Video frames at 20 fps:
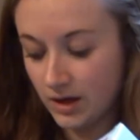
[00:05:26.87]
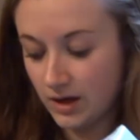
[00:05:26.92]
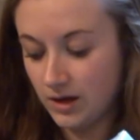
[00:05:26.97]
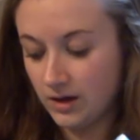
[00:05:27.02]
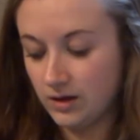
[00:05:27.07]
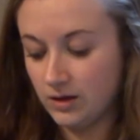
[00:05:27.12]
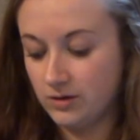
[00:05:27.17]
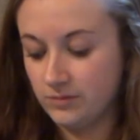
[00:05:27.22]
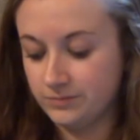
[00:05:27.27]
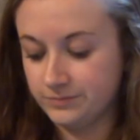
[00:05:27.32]

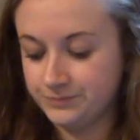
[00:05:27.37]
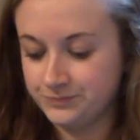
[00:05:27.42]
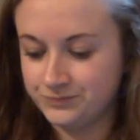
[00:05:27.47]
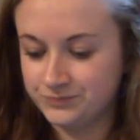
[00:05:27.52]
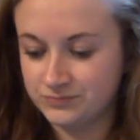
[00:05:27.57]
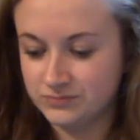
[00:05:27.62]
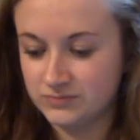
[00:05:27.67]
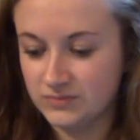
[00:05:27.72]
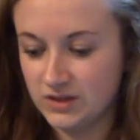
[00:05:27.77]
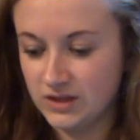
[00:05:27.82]
Um,
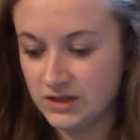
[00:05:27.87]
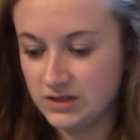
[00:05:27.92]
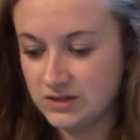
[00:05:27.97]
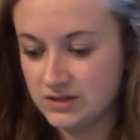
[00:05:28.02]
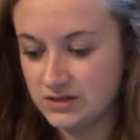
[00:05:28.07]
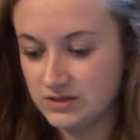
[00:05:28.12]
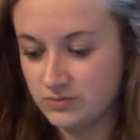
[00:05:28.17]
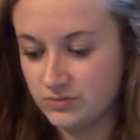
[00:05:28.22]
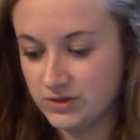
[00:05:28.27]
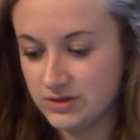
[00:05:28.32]

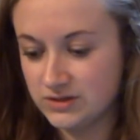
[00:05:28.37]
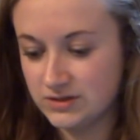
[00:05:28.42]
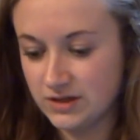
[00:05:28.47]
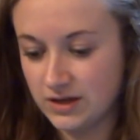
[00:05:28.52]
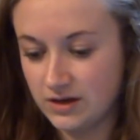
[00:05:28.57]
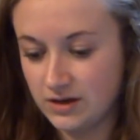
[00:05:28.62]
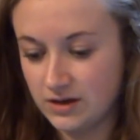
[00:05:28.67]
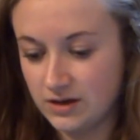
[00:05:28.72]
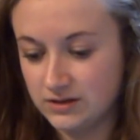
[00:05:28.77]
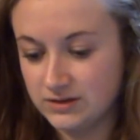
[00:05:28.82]
this was
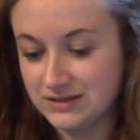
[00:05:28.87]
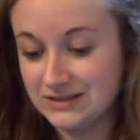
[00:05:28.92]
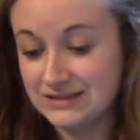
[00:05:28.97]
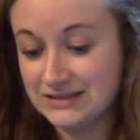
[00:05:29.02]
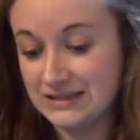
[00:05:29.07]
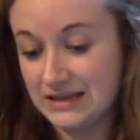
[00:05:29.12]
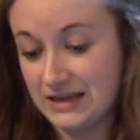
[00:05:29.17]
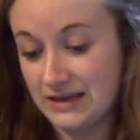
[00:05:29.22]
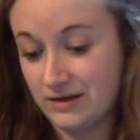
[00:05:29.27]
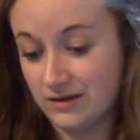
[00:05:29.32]
on
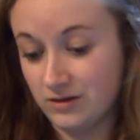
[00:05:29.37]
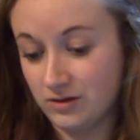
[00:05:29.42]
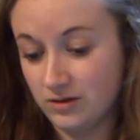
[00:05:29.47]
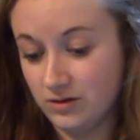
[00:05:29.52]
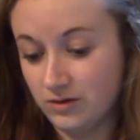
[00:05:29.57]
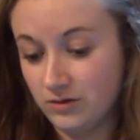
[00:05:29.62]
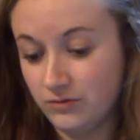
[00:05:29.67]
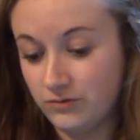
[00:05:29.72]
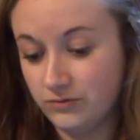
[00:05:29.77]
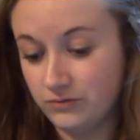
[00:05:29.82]

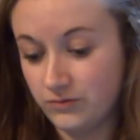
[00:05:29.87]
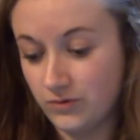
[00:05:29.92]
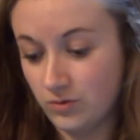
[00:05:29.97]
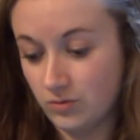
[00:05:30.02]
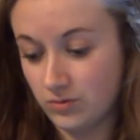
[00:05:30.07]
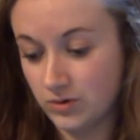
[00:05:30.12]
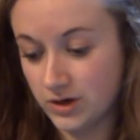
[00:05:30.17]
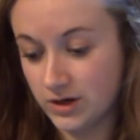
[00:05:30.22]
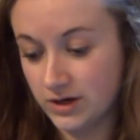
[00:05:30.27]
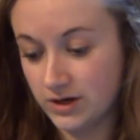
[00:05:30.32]
sale
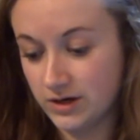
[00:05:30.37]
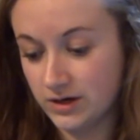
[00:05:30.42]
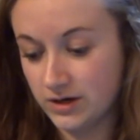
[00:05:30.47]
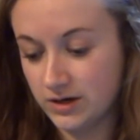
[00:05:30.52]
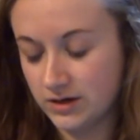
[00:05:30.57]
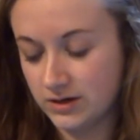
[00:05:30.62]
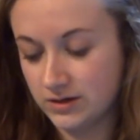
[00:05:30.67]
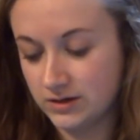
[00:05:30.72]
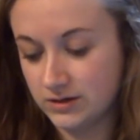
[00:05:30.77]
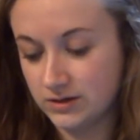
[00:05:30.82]

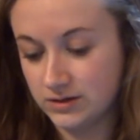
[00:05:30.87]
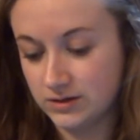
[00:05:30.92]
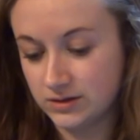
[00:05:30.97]
for